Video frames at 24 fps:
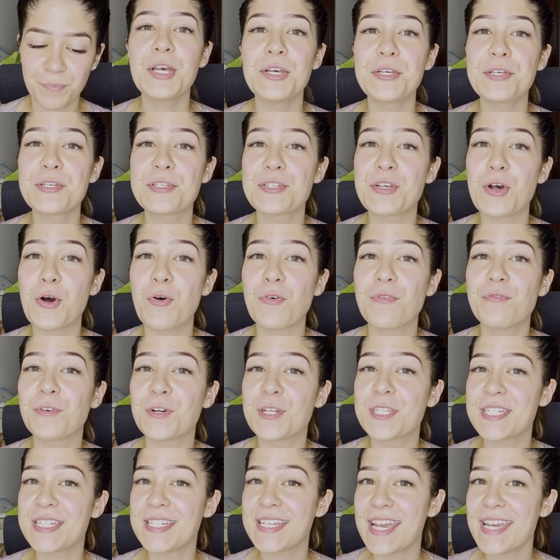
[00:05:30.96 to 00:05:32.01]
So for
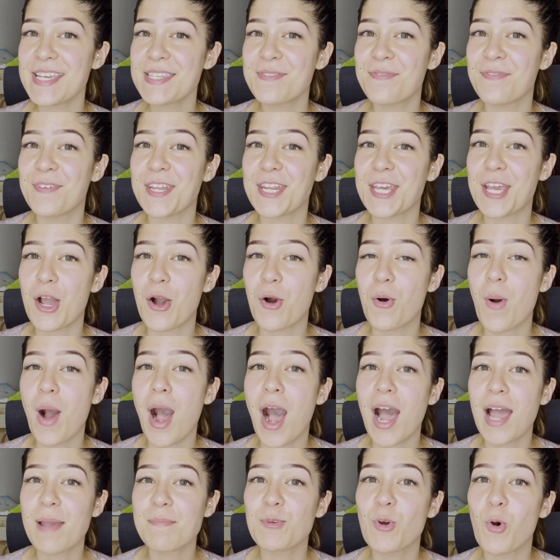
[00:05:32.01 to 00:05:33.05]
today's video,
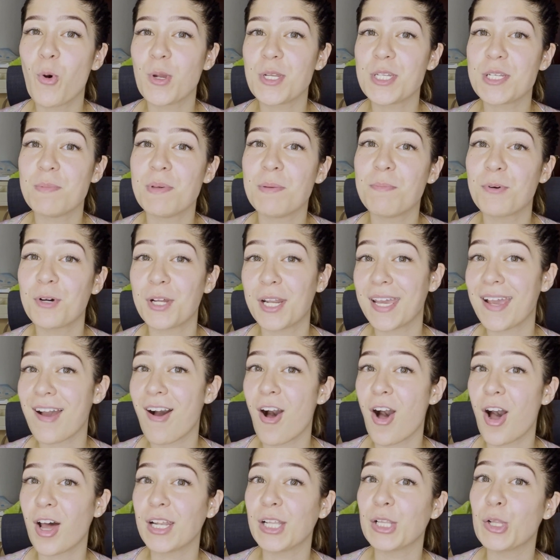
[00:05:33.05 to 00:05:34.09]
I'm going to be putting
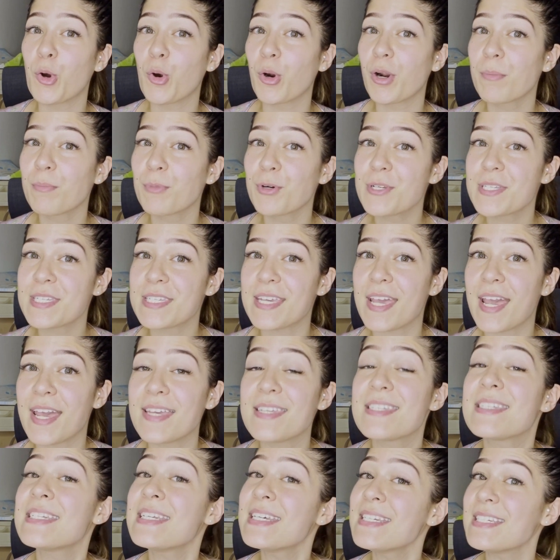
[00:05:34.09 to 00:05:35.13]
on Laura
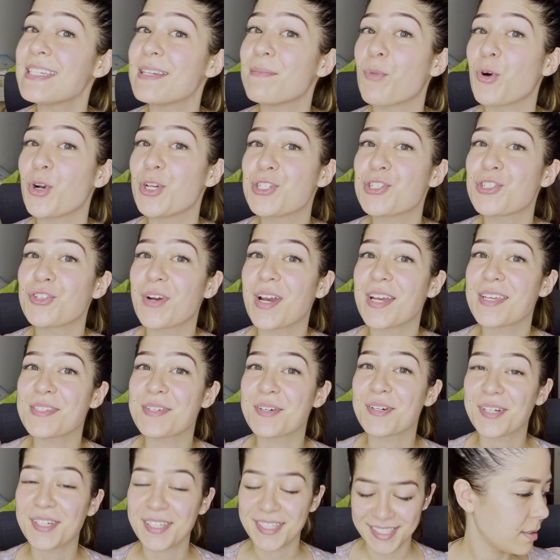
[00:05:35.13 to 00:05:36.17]
Mercier's Tinted
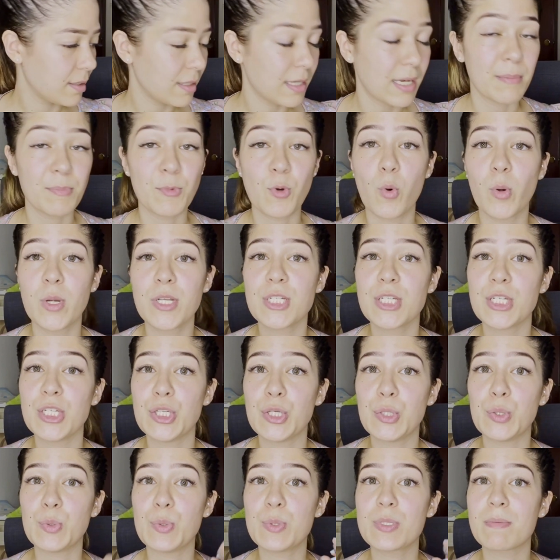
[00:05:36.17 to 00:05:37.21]
Moisturizer. I'm going to
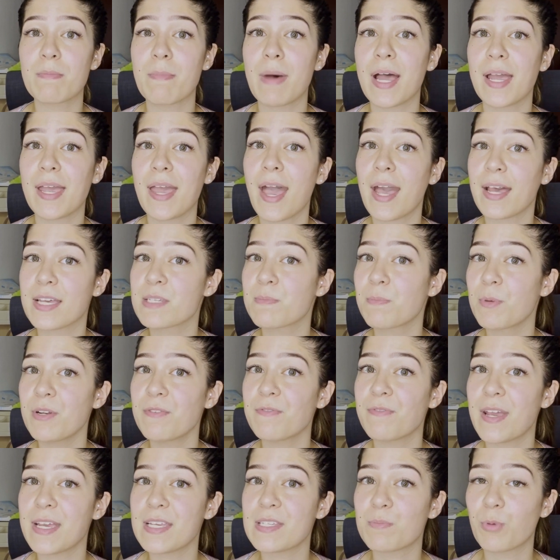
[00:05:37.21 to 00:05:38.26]
use my Expert
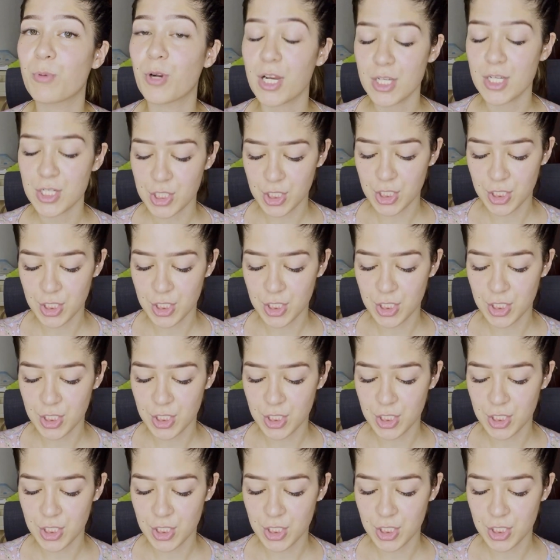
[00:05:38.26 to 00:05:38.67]
Face Brush.